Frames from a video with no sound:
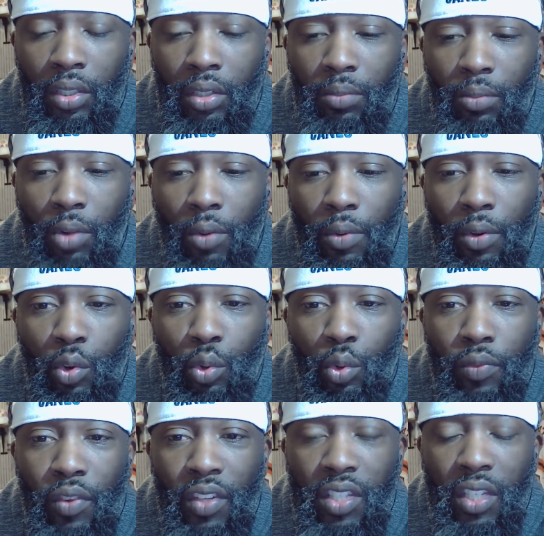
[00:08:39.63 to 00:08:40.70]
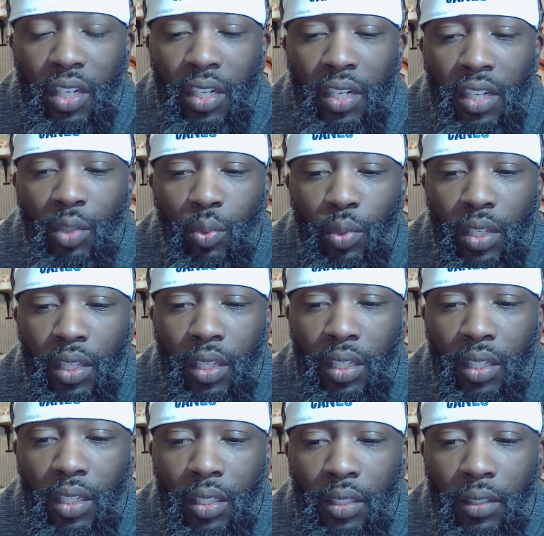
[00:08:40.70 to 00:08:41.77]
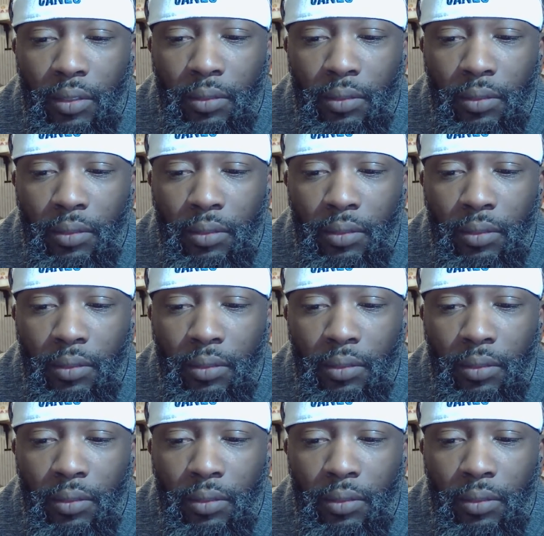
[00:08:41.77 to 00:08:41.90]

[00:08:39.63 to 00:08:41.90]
More recruits visiting this weekend.